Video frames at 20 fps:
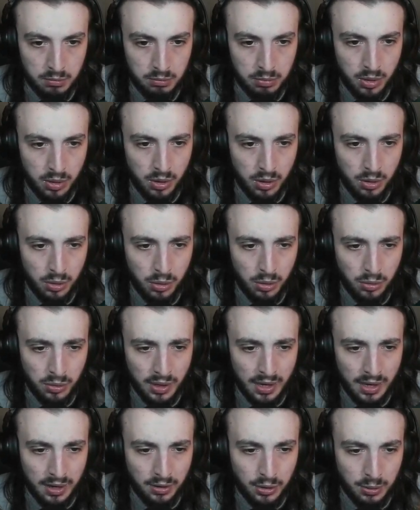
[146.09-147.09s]
Oh, who the
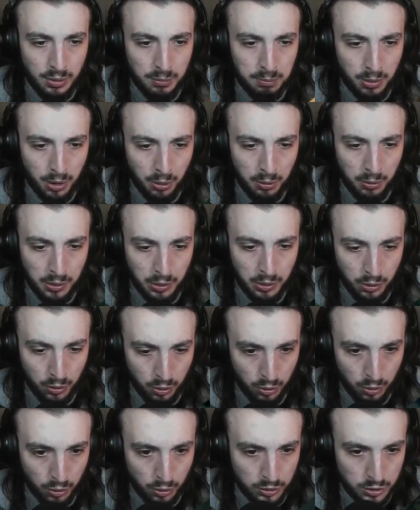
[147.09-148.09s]
hell are you blowing your
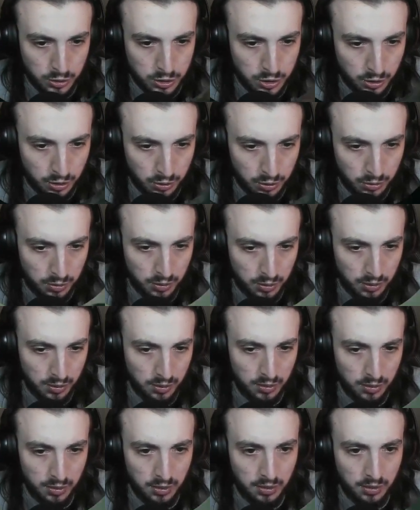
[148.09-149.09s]
horn to?
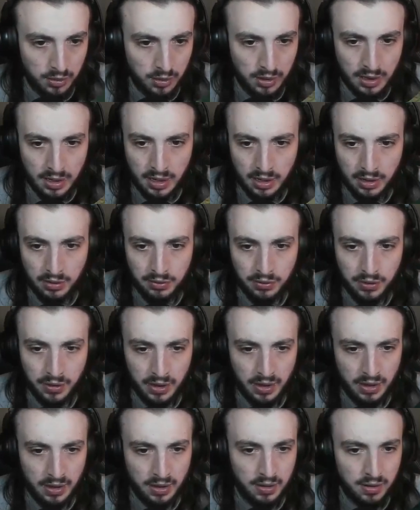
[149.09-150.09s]
Get out of
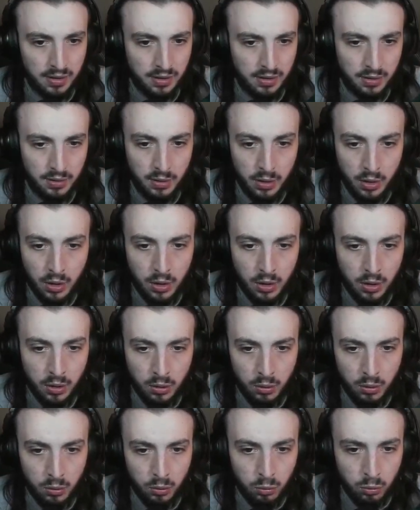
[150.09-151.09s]
here.
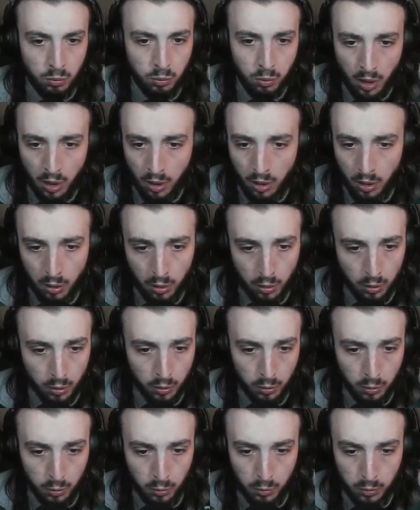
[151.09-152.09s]

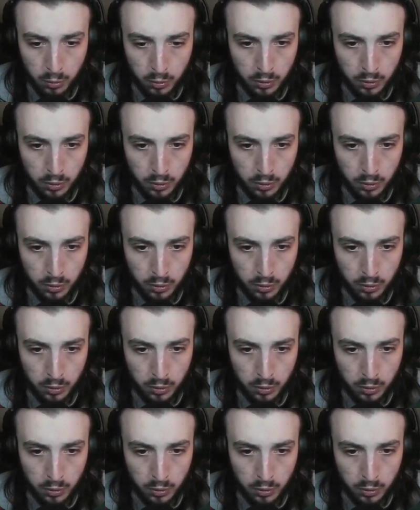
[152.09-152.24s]
Whoa!